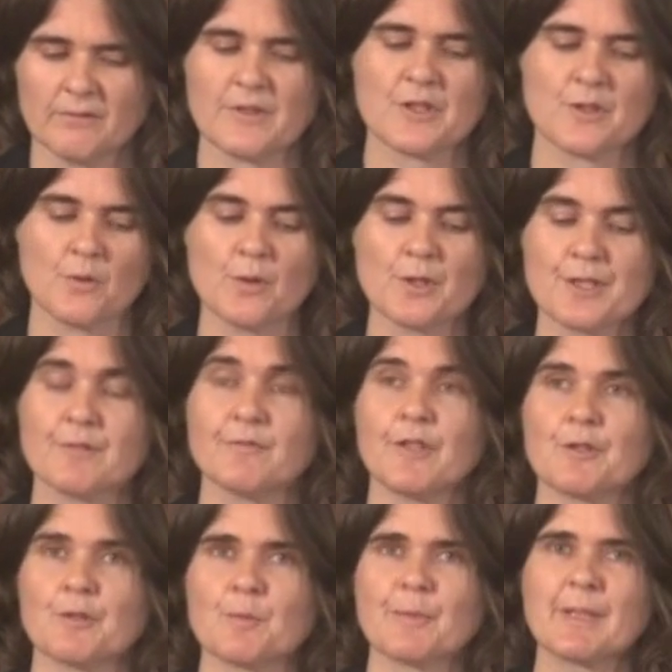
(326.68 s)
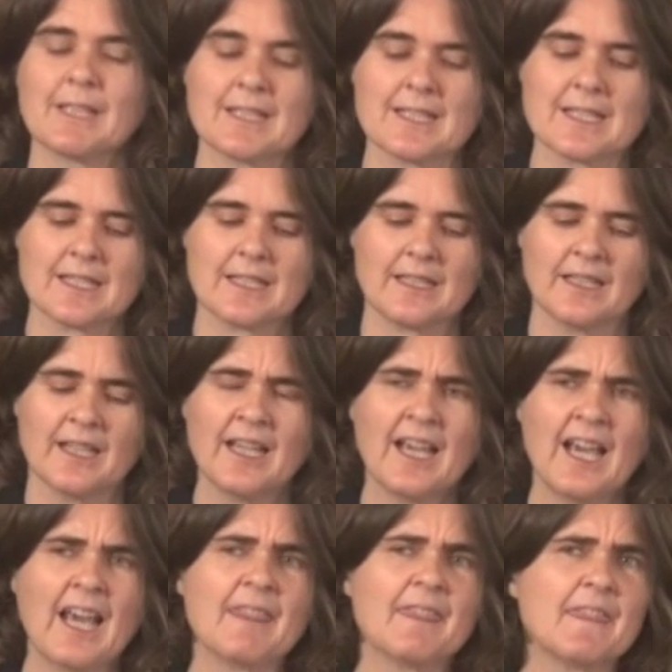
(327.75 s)
source of vulnerability,
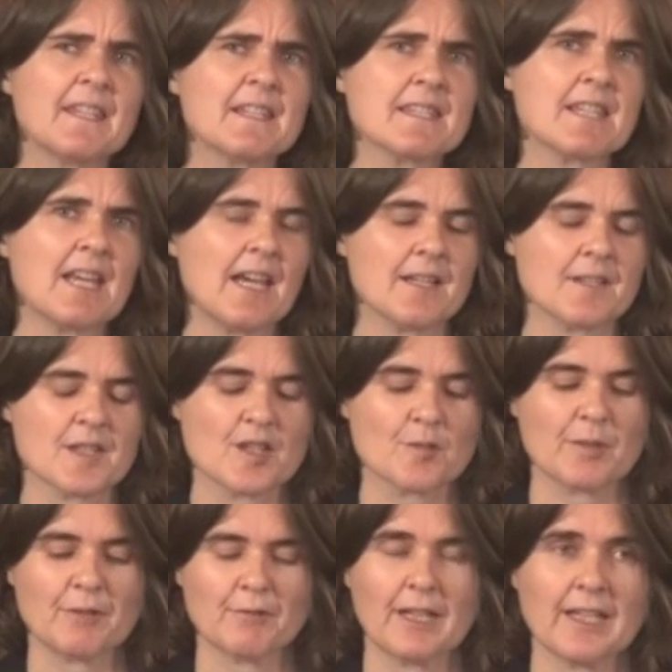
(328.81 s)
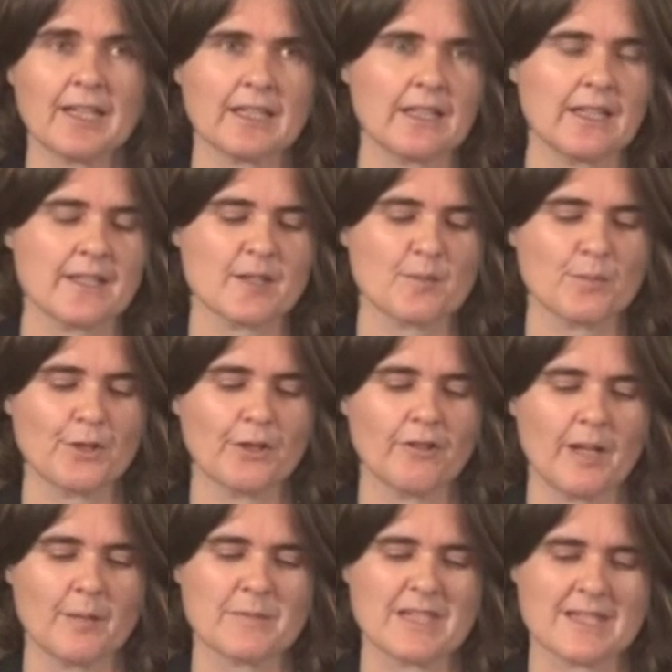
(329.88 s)
and this has to be recognized in
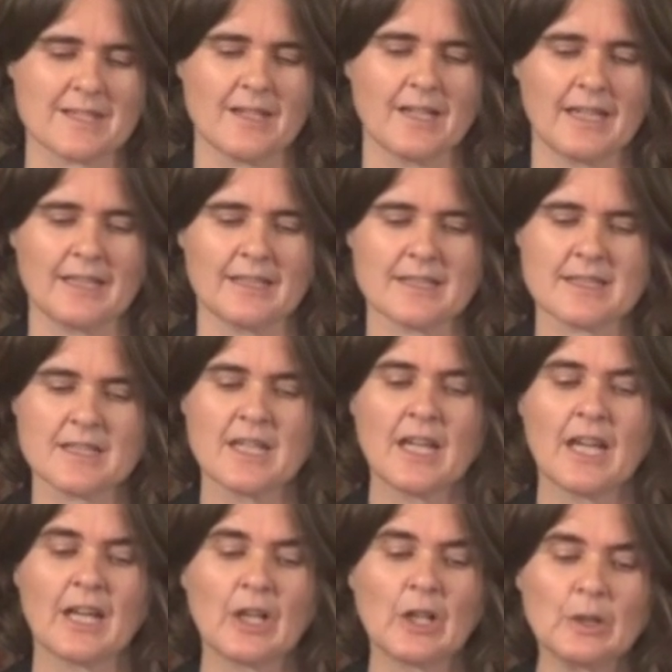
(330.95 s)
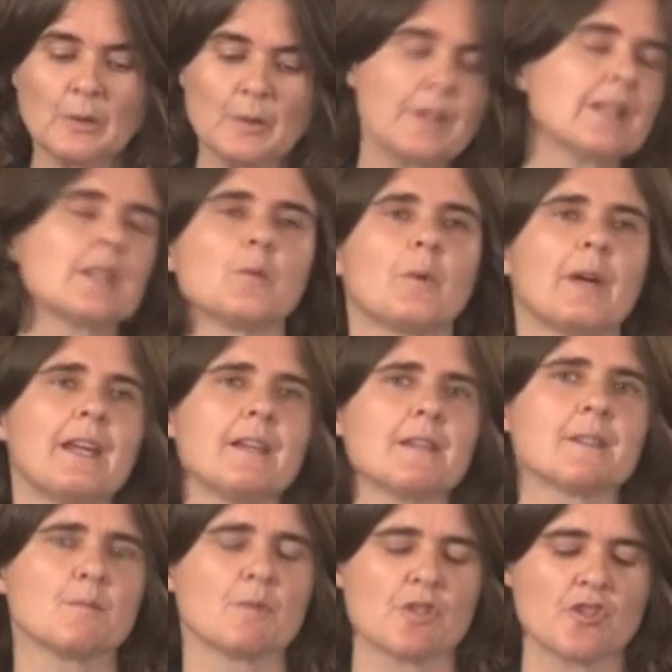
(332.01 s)
program designs, including the
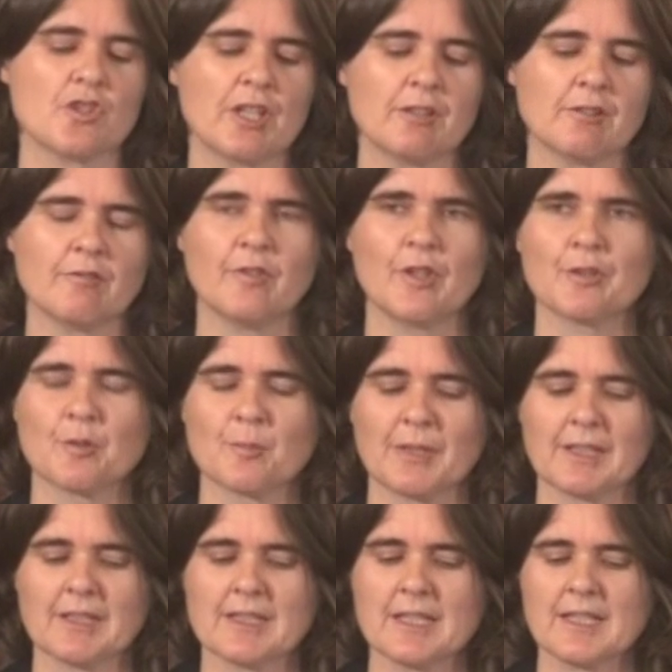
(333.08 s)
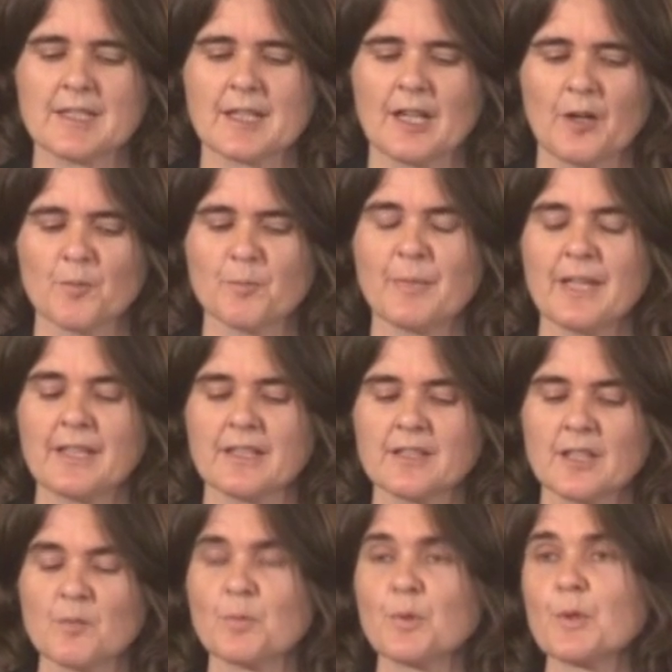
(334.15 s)
ways in which gendered vulnerabilities are embedded
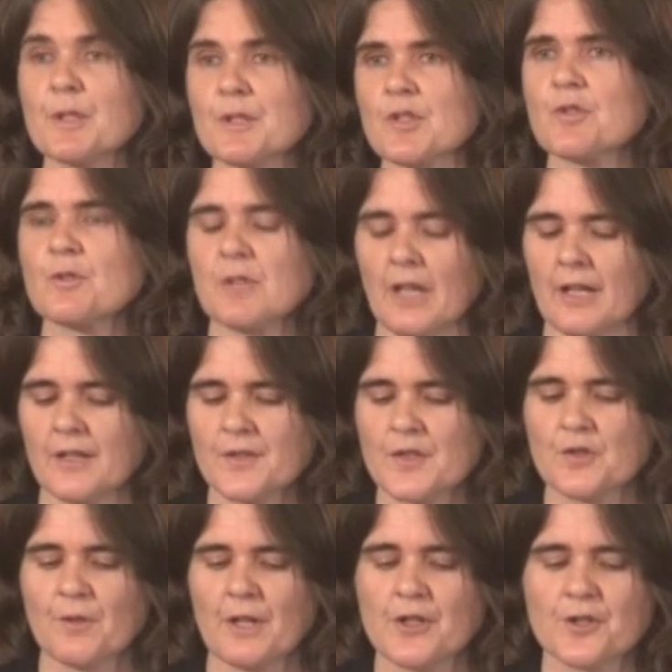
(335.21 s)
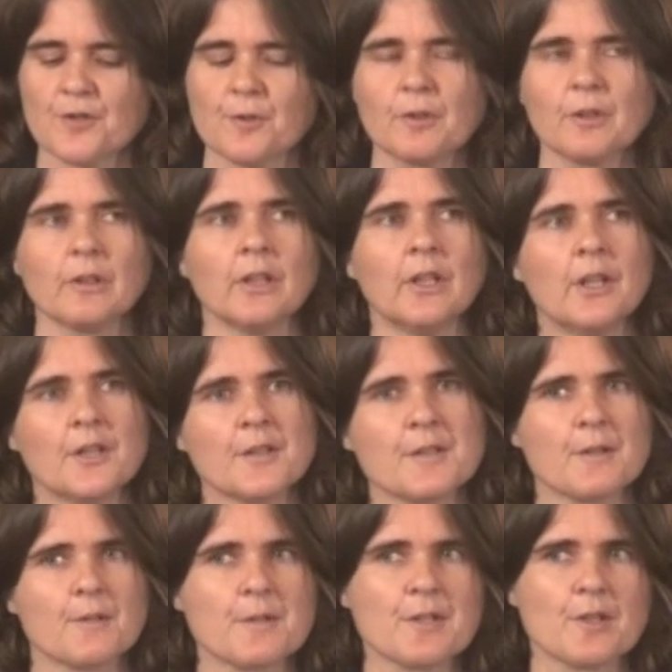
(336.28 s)
in broader structural
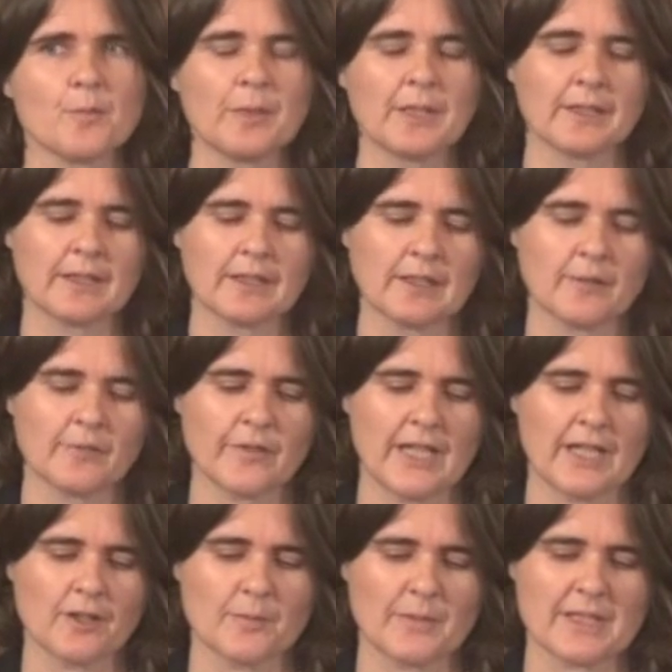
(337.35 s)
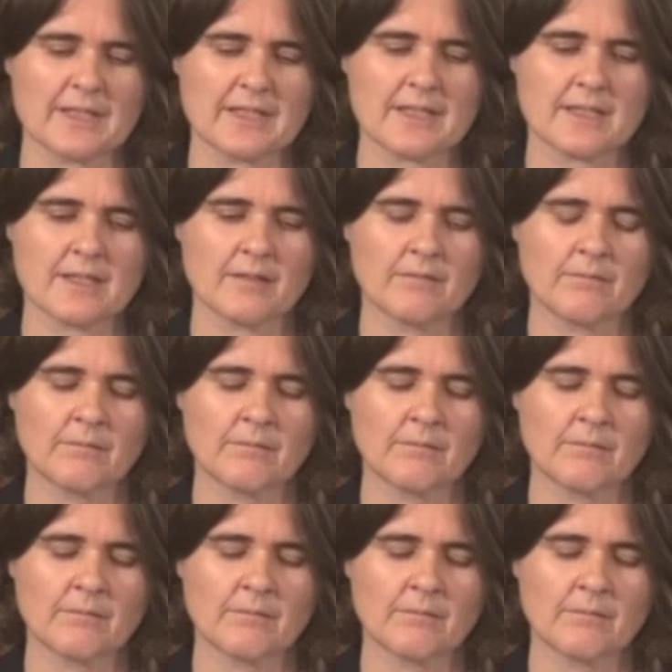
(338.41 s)
socio-political environments.